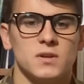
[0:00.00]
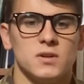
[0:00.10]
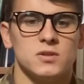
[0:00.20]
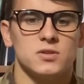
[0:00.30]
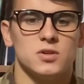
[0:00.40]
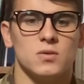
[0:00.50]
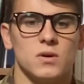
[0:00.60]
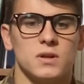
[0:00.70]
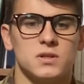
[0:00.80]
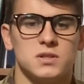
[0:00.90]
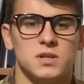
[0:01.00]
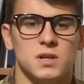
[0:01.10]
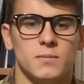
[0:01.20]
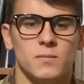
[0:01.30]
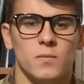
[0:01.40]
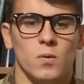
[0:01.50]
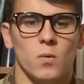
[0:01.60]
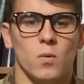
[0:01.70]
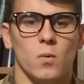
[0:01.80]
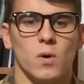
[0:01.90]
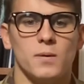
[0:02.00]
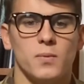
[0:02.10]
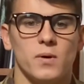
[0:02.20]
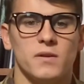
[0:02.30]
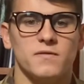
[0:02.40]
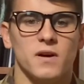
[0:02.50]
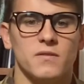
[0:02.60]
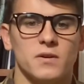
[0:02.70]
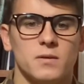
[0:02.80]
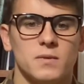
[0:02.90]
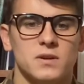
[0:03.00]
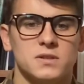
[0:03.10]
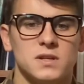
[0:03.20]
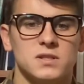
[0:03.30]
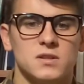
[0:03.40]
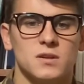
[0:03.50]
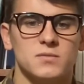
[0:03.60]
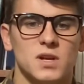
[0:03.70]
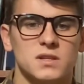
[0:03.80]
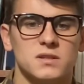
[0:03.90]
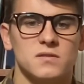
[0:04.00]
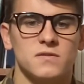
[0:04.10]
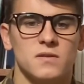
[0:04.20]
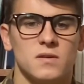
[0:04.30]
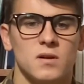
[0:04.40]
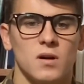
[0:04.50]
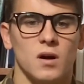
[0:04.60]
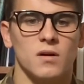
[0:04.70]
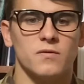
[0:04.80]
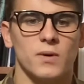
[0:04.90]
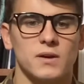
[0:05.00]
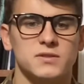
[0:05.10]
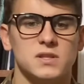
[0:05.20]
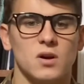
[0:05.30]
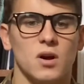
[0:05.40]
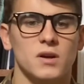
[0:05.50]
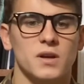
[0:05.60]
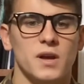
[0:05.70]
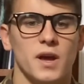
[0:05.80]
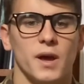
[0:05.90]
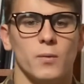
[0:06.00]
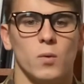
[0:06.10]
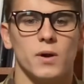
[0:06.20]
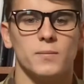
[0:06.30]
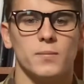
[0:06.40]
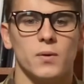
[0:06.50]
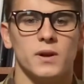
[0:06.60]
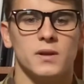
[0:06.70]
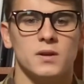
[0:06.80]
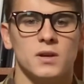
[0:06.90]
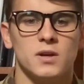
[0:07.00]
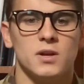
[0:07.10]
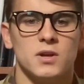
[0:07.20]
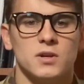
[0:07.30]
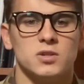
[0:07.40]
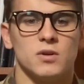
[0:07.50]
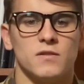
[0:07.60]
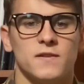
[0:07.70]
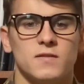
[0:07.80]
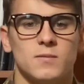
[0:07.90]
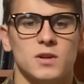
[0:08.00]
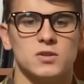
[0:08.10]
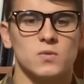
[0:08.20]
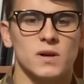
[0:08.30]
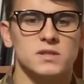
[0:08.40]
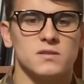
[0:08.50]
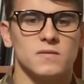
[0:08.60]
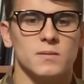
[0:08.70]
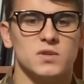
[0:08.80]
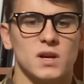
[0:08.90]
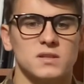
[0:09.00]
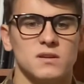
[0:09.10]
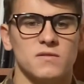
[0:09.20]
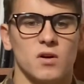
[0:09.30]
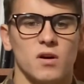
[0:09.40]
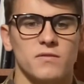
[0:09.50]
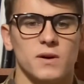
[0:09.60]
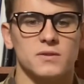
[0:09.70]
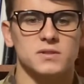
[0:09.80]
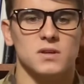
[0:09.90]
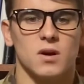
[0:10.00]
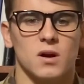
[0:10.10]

2 on each team, 1 pointed 500 meters east of the objective of Route Seahawk and 1 pointed 250 meters west of the objective off Route Seahawk.